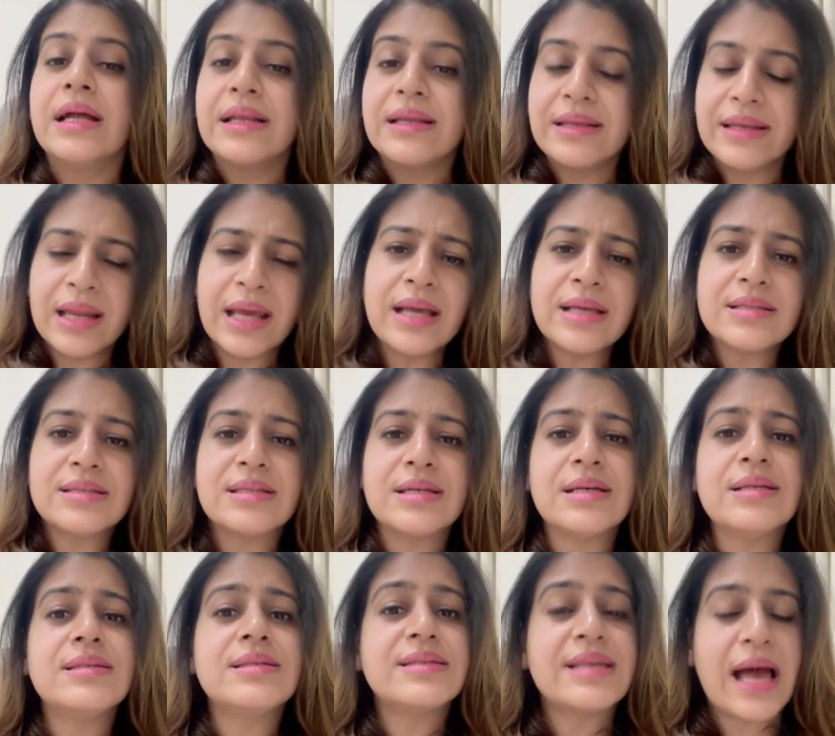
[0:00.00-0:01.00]
Next
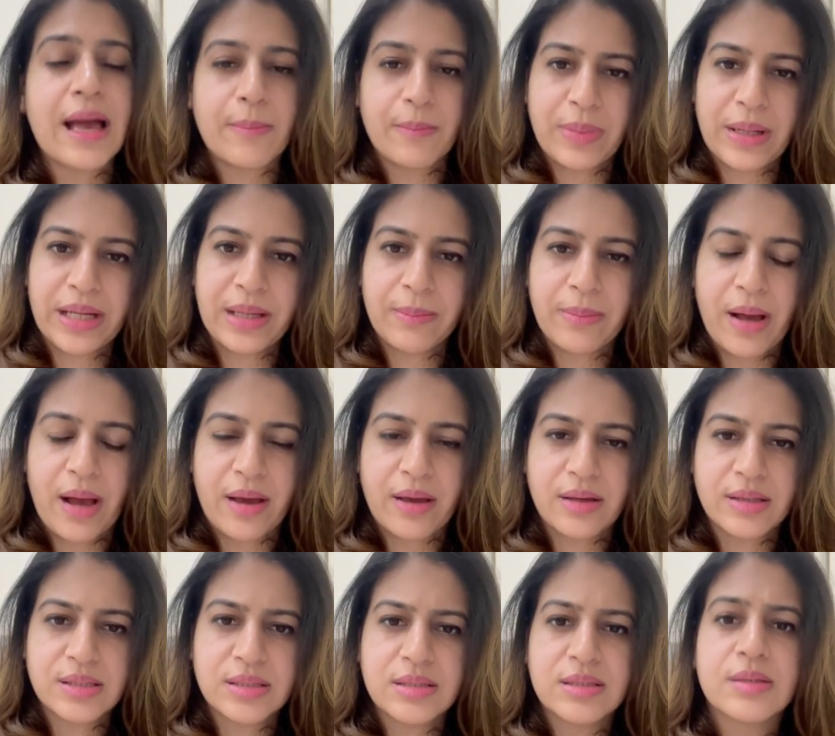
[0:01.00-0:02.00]
is sampling
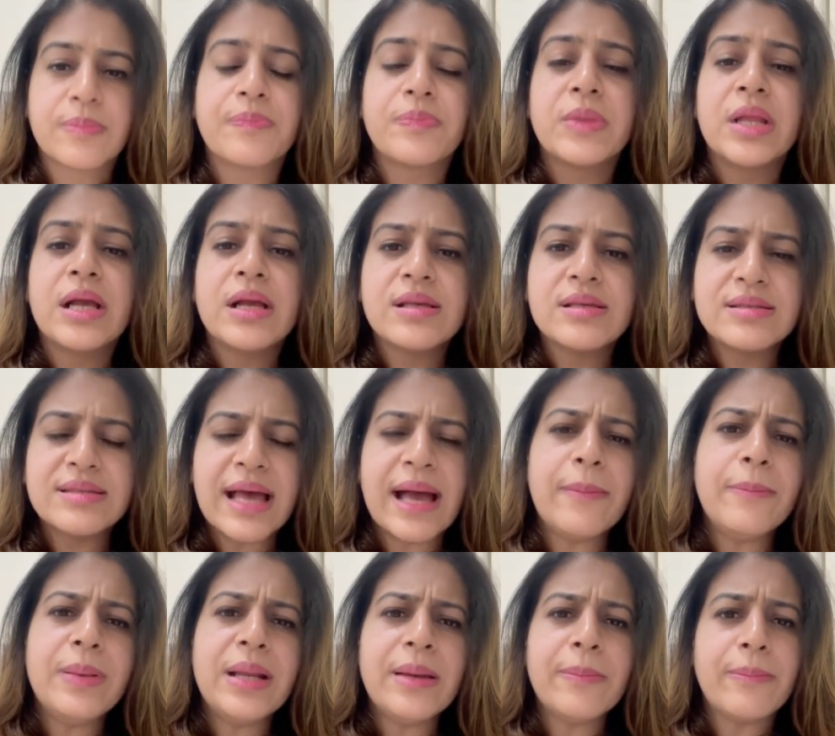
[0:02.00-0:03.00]
bias.
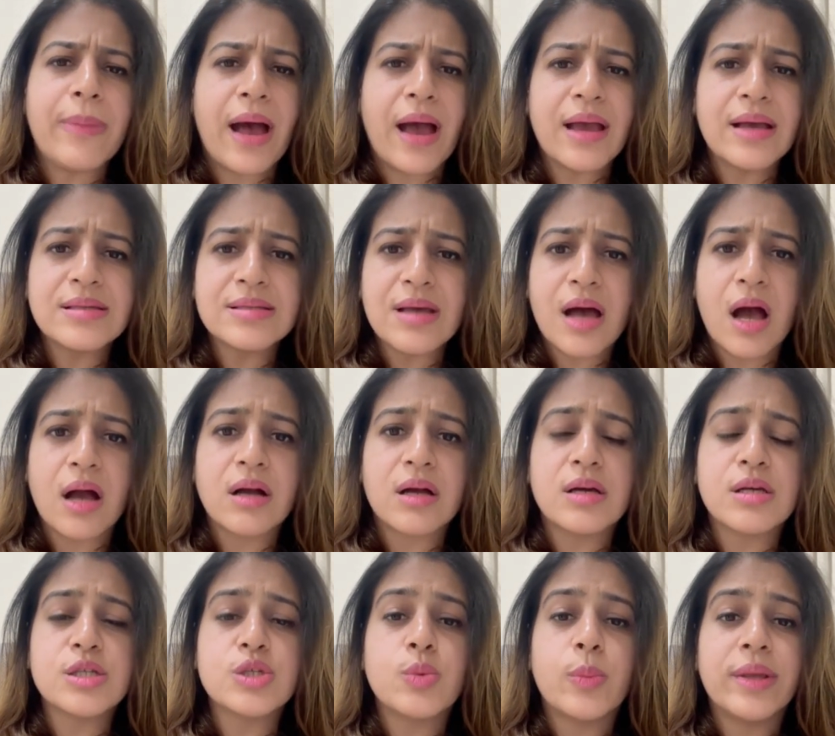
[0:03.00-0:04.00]
Sampling bias
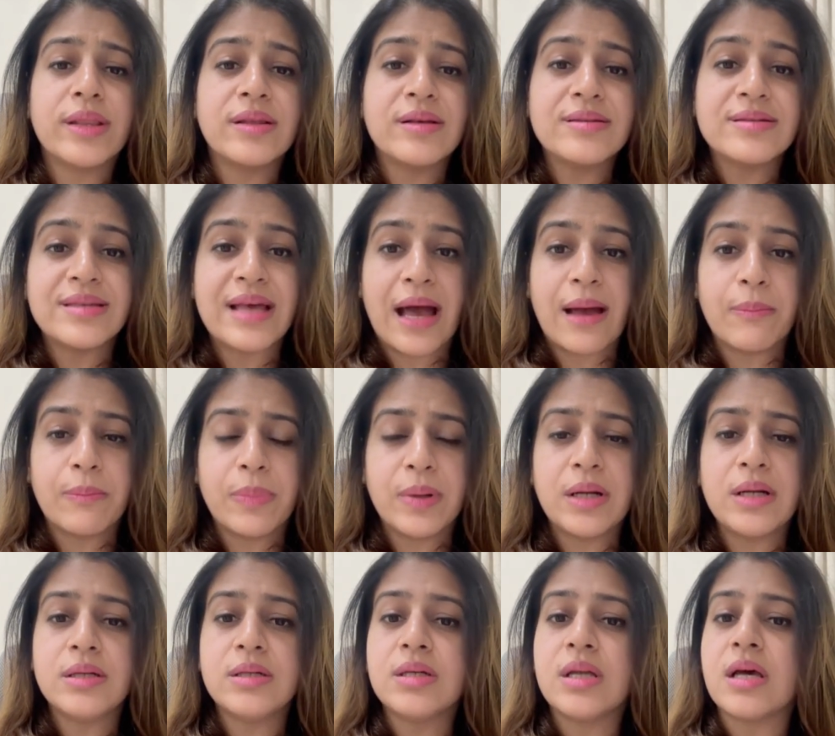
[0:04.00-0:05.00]
occurs when the
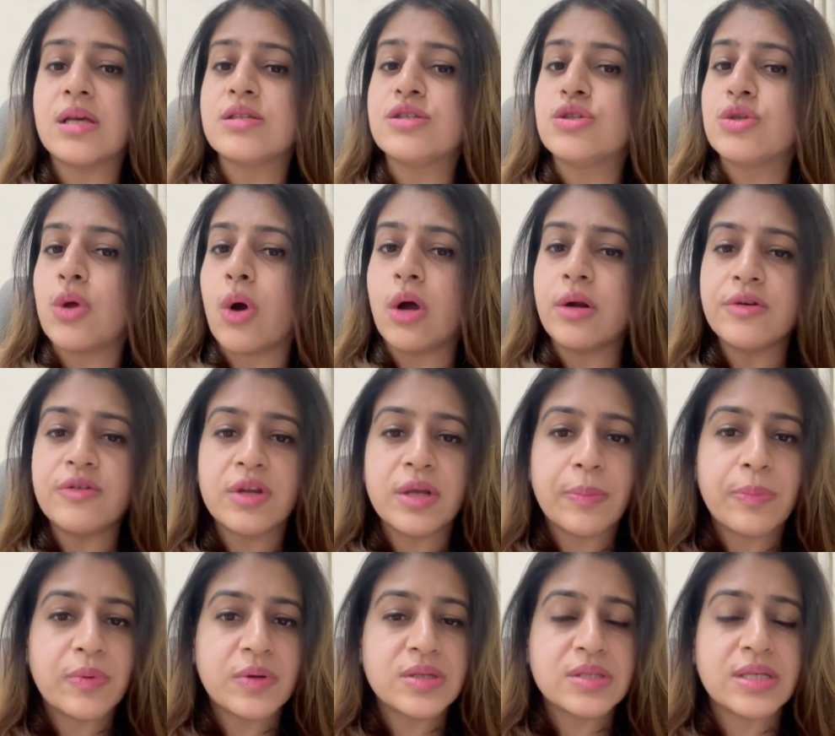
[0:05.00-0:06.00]
sample does not
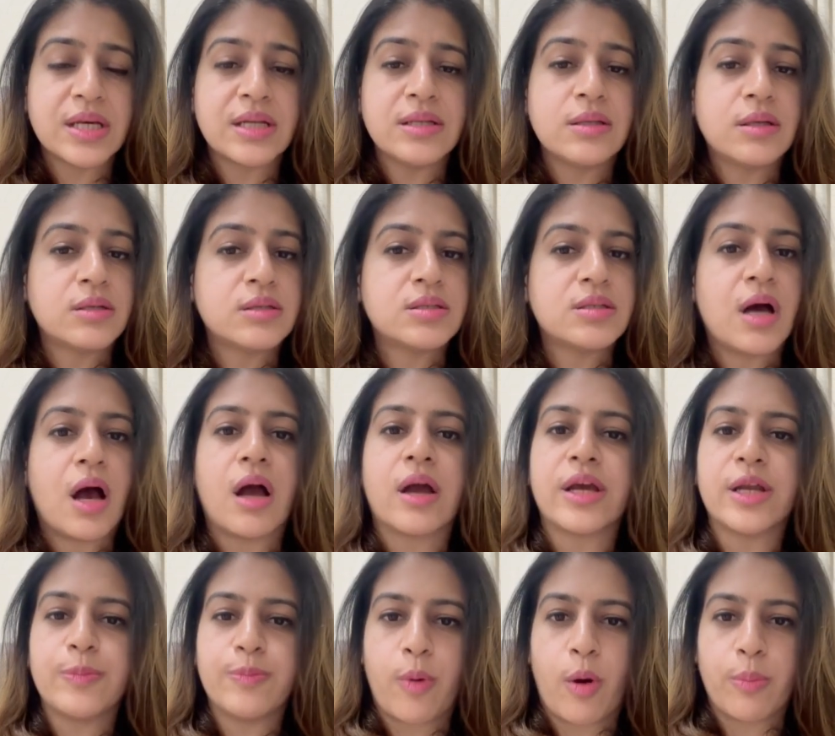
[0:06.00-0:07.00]
represent the
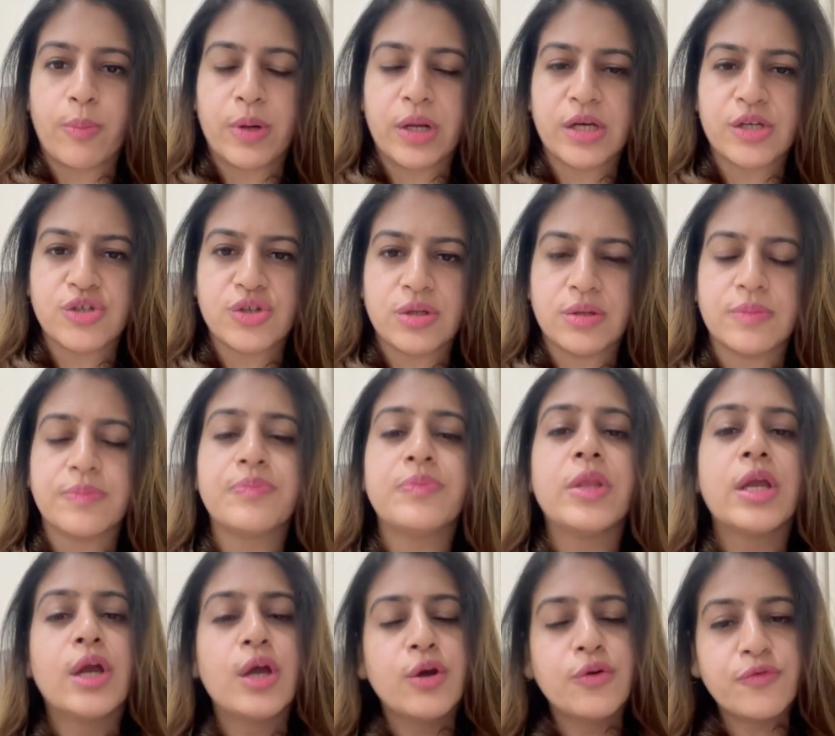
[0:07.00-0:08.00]
target population.
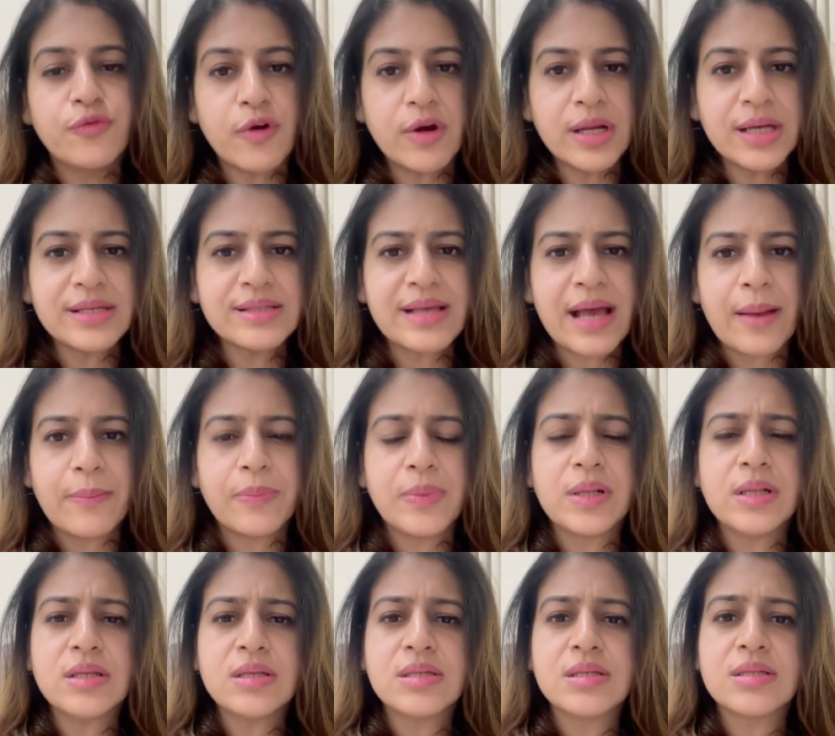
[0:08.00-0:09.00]
For
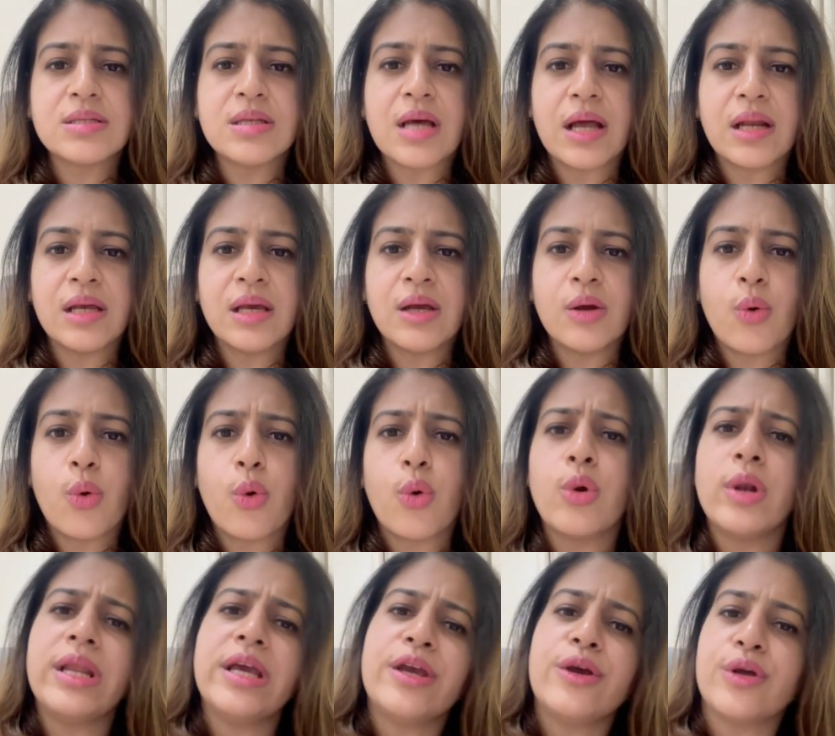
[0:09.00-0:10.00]
example, studying
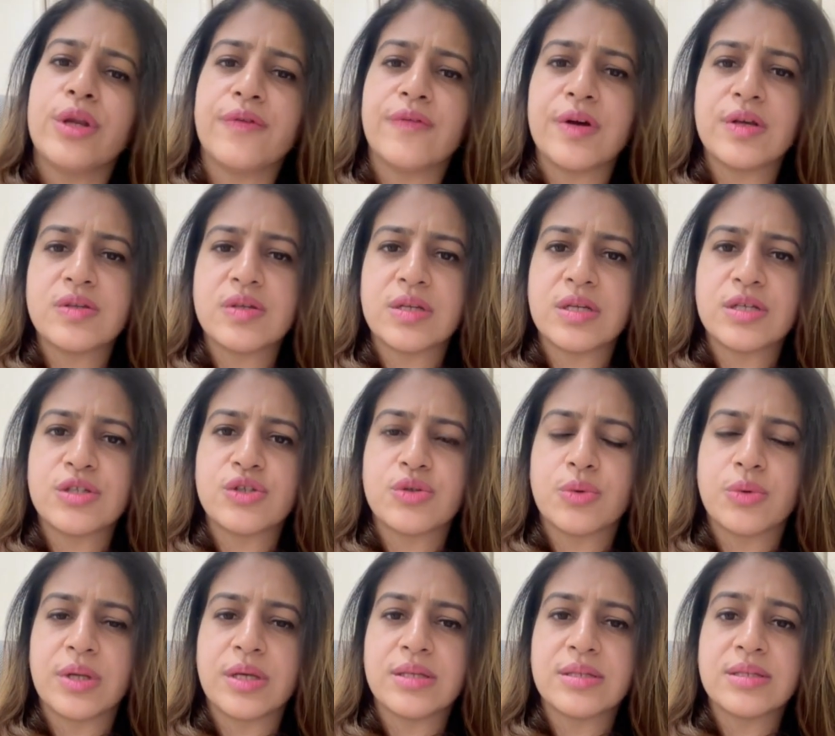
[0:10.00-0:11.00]
only university
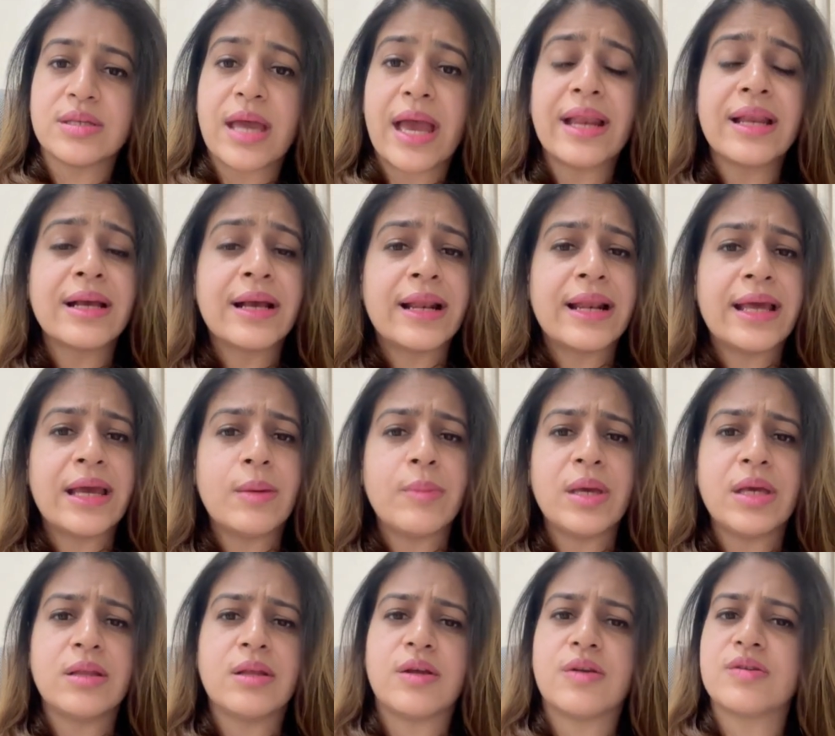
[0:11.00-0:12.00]
students and
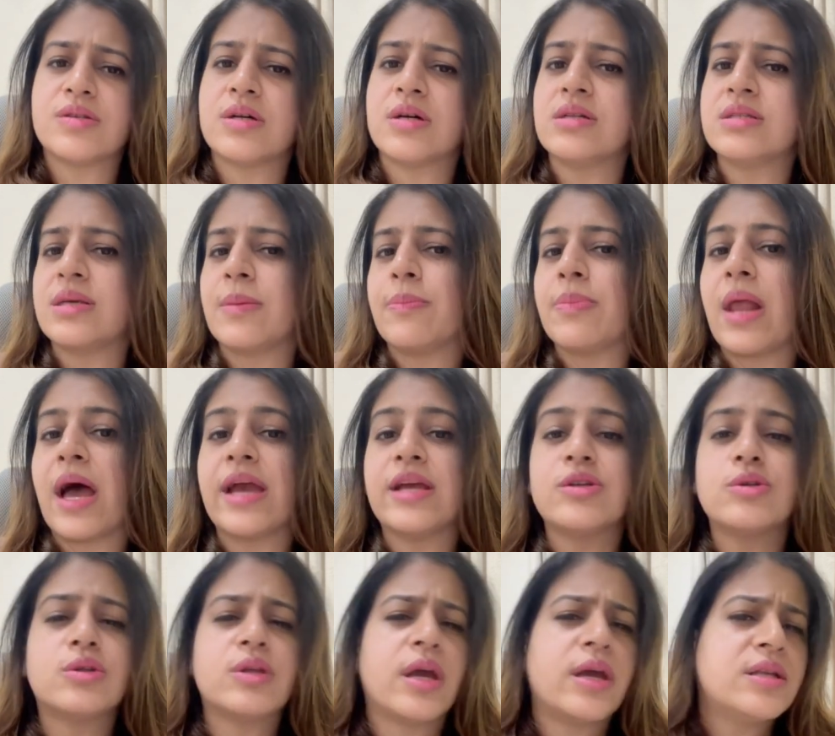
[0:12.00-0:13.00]
claiming the results apply
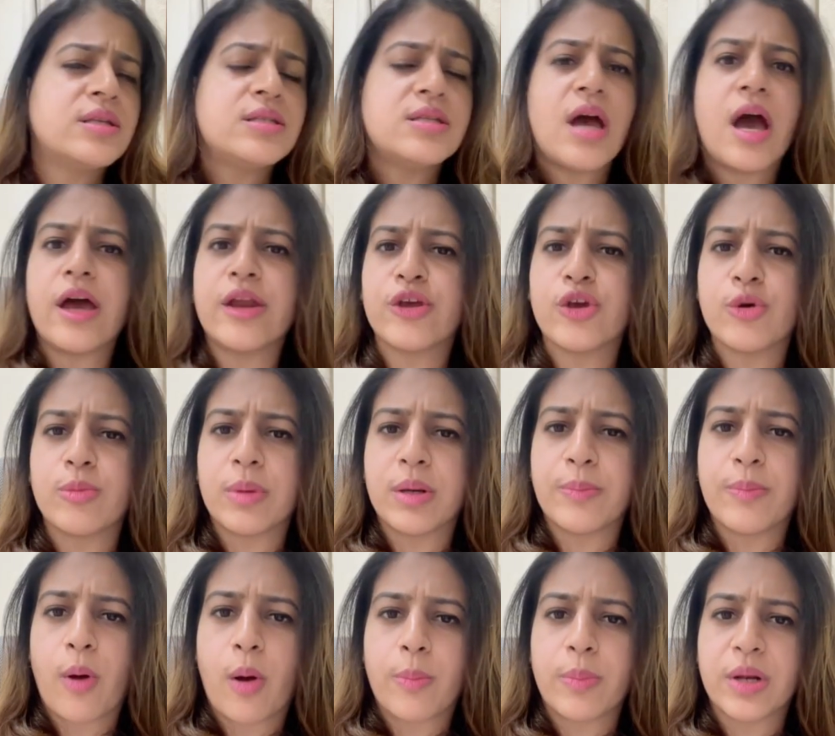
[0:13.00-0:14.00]
to the entire human
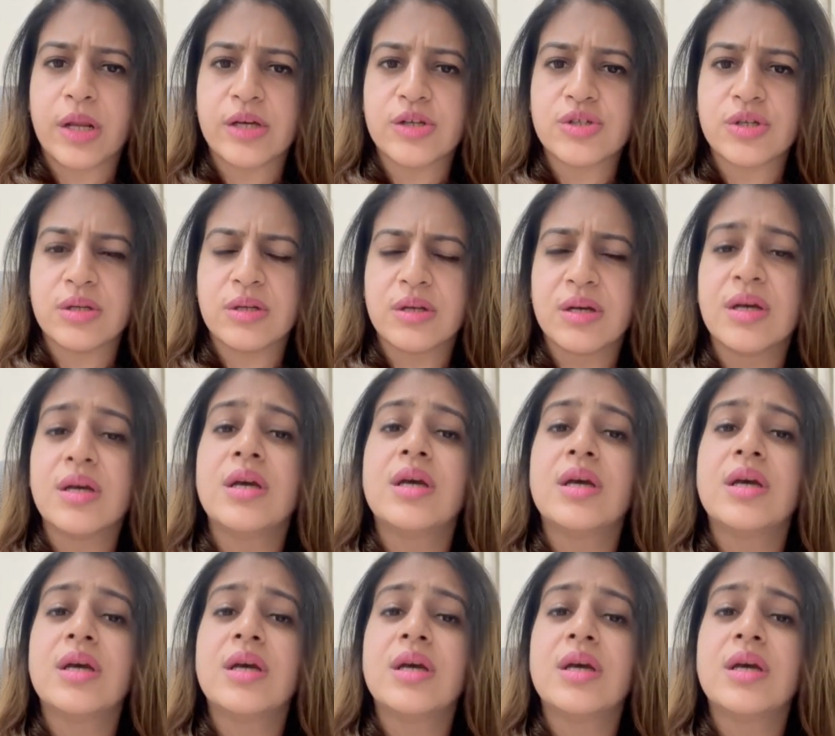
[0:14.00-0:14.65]
population.